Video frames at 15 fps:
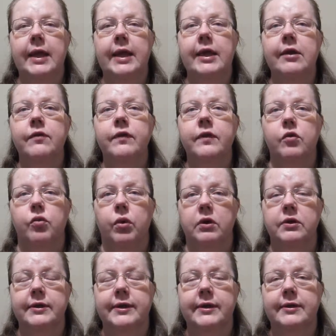If you
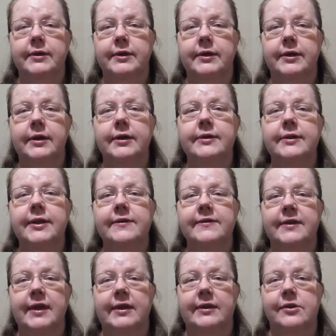wondered,
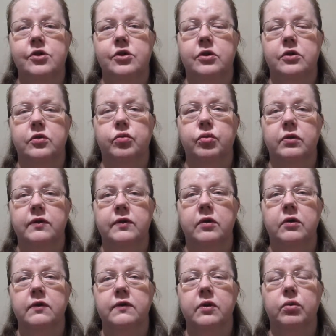this edition was
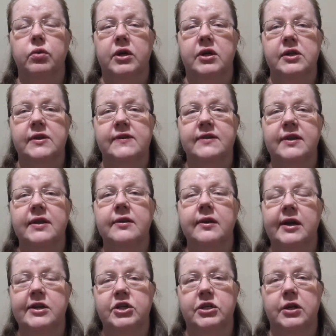also released in
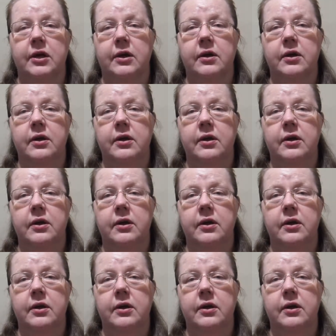Russia.